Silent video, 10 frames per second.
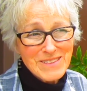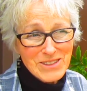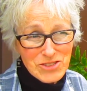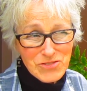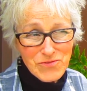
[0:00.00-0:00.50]

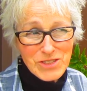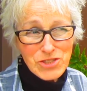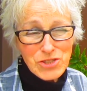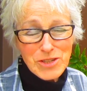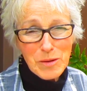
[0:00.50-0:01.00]
they're just
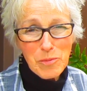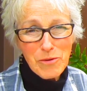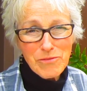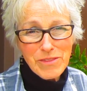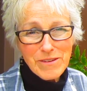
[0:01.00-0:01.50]
finishing up
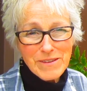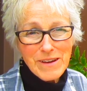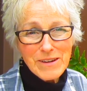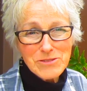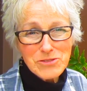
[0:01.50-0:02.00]
over there
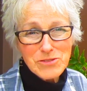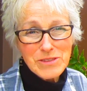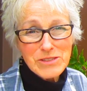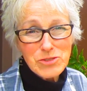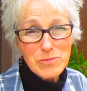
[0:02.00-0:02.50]
now, so
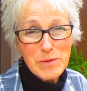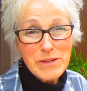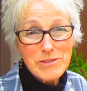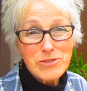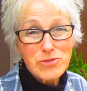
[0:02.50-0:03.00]
they should be
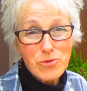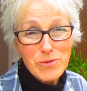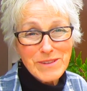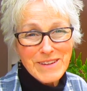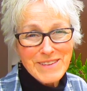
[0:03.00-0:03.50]
here
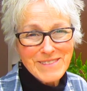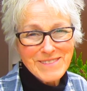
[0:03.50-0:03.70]
shortly.